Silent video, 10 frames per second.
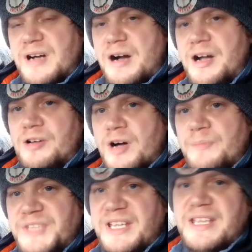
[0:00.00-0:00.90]
a little
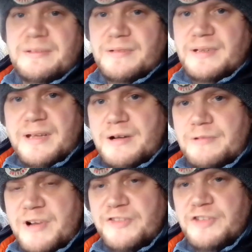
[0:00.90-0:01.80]
update,
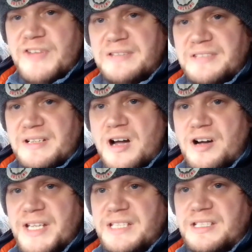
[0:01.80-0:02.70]
a few things I
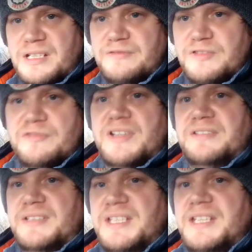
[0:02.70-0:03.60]
like and a few
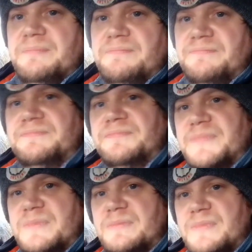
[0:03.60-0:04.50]
things I hate.
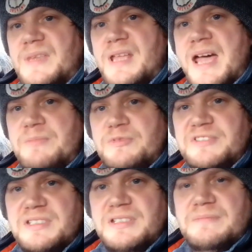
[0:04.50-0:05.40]
And we'll
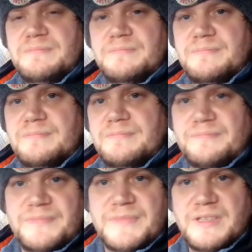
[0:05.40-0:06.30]
see
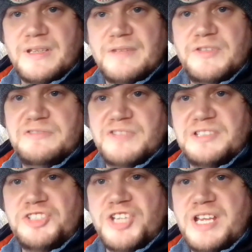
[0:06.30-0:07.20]
if these
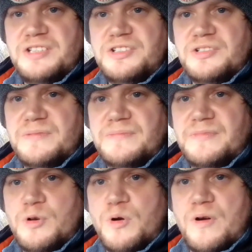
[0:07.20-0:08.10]
things change
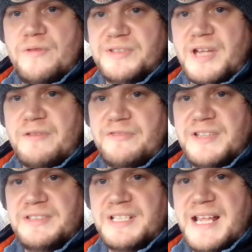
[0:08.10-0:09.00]
or there's other
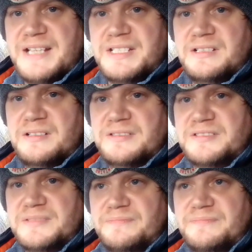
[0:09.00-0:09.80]
things I can add to the list.